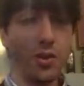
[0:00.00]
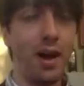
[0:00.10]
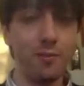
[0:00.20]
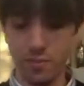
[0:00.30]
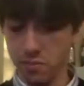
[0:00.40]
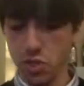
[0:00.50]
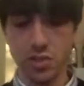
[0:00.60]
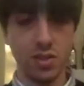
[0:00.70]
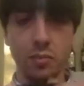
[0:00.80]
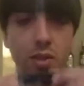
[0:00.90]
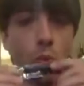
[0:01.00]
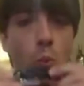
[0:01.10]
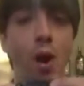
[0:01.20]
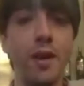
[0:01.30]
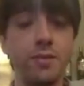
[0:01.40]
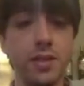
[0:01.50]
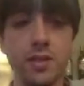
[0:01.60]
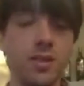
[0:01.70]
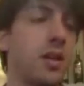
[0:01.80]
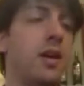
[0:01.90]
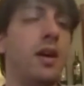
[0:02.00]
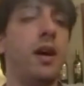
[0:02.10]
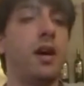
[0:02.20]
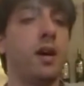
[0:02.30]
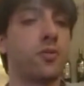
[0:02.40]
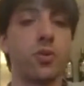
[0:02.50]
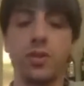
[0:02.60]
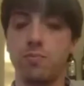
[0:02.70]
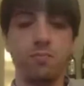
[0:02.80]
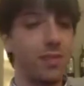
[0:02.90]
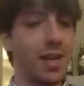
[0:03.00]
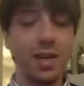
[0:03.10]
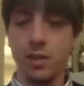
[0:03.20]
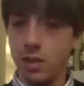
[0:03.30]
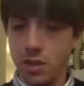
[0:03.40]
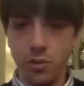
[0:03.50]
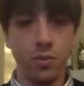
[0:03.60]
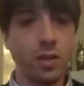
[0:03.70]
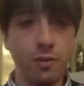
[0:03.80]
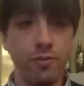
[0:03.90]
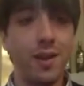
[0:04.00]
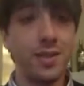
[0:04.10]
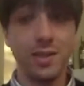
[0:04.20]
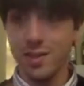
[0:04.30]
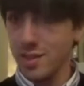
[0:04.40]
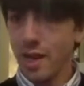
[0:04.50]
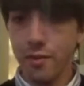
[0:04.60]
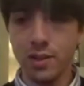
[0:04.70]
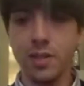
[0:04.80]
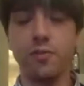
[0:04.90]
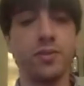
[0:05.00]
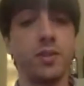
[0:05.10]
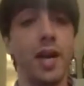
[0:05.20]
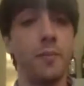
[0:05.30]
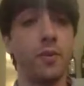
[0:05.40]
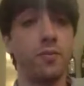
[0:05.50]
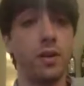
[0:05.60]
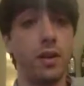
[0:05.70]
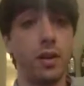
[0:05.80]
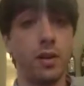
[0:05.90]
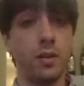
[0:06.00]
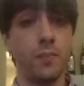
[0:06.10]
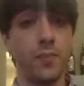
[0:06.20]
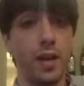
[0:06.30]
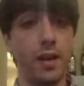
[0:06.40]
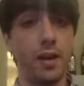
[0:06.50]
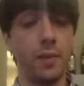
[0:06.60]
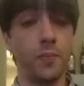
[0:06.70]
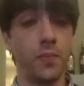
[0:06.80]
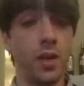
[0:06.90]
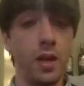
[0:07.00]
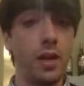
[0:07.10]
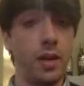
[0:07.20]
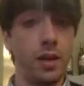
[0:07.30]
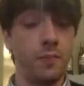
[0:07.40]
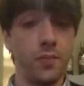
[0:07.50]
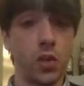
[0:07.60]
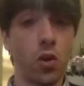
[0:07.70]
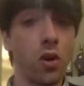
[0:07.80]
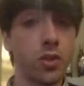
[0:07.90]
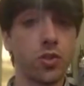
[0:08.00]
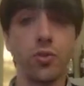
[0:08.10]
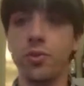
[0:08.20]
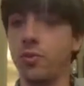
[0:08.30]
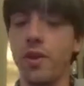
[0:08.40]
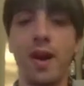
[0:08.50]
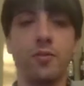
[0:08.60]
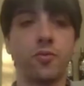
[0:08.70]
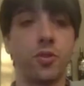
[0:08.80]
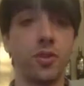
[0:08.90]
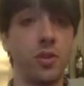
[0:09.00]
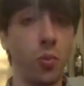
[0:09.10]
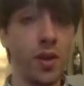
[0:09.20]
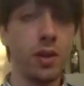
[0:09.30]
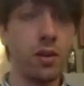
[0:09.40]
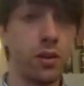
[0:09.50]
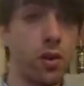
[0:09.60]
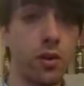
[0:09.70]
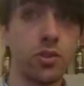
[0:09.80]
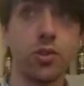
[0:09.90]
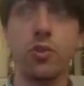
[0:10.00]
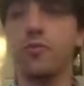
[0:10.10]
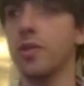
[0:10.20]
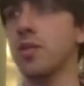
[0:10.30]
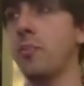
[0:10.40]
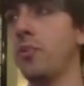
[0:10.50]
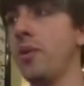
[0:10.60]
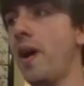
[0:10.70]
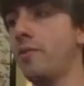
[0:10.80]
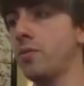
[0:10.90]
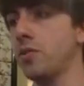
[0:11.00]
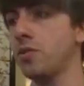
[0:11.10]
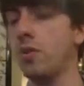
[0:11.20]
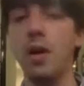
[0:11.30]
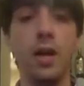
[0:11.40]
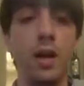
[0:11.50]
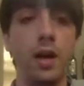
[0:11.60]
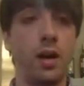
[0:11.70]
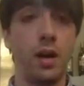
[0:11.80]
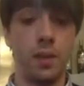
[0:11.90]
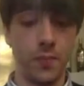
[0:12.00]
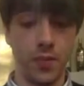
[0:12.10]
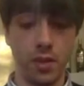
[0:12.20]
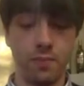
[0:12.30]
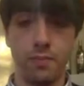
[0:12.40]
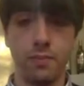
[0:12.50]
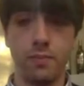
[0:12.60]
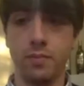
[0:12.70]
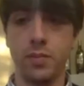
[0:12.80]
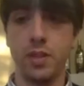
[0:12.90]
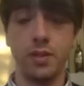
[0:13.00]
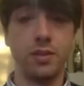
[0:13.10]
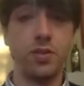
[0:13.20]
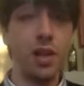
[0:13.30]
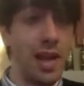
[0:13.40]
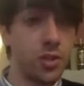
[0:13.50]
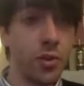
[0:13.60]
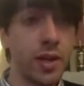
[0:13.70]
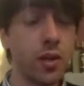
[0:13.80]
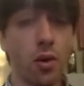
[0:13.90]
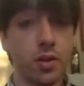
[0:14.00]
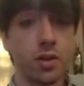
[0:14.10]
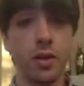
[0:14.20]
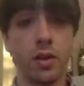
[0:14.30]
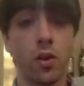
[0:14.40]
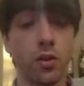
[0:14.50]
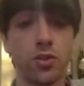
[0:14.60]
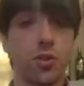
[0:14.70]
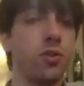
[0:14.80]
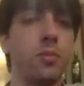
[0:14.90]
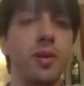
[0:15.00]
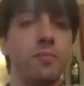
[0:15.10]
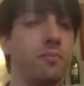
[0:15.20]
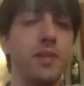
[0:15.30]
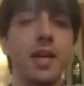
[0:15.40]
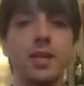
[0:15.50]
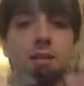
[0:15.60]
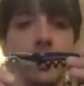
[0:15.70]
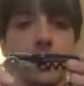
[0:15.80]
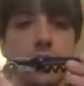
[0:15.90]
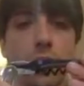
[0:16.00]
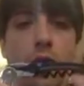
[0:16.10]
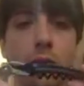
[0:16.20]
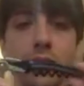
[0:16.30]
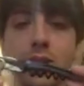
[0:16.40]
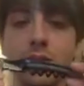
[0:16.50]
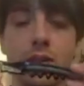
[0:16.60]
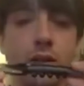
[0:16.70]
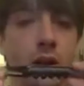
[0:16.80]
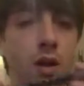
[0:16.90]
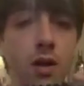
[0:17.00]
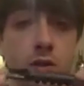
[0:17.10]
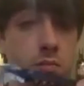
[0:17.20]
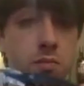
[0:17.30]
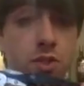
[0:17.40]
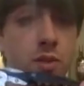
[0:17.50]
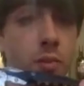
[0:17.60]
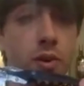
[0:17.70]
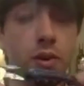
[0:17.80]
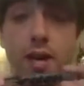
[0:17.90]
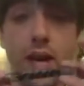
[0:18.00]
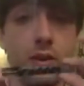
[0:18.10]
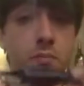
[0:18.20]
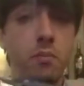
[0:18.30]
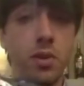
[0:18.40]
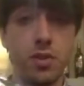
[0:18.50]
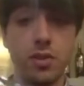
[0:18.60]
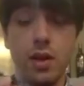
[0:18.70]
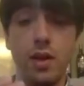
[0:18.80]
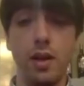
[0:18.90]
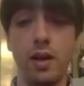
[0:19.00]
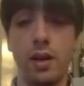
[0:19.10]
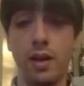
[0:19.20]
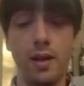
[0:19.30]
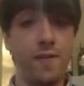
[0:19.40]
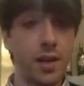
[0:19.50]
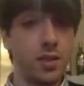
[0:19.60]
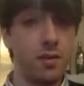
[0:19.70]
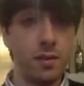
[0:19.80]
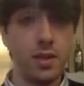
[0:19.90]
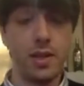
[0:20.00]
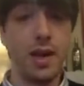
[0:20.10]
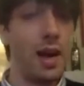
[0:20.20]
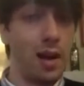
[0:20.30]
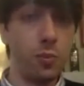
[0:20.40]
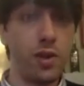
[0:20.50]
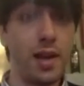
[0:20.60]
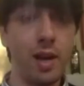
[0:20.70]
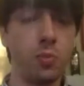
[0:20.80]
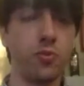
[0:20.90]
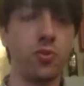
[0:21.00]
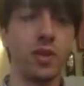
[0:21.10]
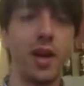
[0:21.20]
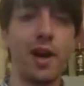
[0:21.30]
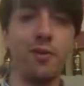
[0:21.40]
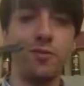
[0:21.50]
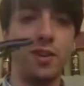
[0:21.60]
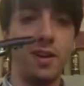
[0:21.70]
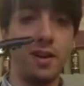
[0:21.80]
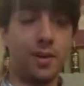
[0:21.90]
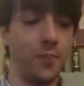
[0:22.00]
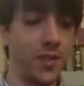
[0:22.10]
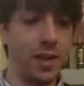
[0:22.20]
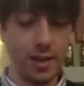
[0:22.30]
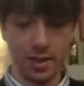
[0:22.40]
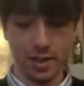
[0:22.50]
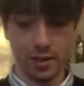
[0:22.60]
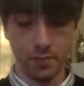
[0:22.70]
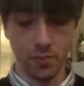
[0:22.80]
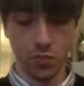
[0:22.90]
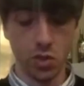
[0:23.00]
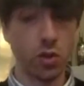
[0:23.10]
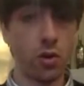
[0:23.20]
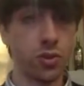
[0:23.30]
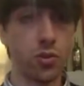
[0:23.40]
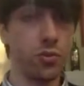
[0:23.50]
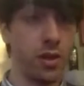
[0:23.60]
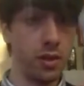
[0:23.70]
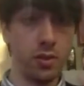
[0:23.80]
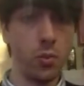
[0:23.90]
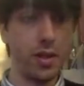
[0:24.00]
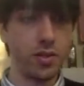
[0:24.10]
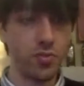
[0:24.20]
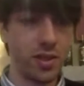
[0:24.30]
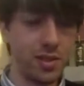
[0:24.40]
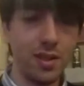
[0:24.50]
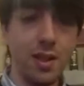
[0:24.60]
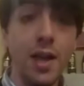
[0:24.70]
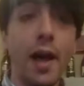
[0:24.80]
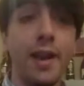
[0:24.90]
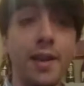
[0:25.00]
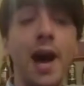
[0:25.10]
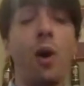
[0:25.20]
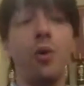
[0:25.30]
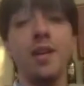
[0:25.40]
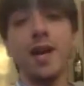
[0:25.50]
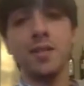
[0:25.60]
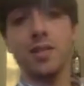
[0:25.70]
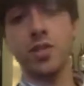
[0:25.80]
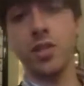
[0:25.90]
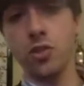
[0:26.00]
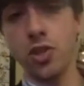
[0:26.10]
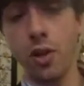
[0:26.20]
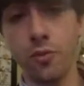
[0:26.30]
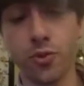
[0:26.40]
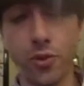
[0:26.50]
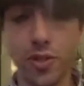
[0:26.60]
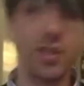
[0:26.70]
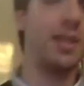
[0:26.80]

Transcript: have just simply one of these, uh, of course. Again, you can find several different type of um, um, um, corkscrew. You have, of course, the wing or corkscrew, for example. You have also um, um, the, the electric cork, uh, corkscrew. But again, this is probably the simpler and most uh, effective, uh, help, helpful kind of um, um, corkscrew, the, the waiter's friends. Now, next essential, of course,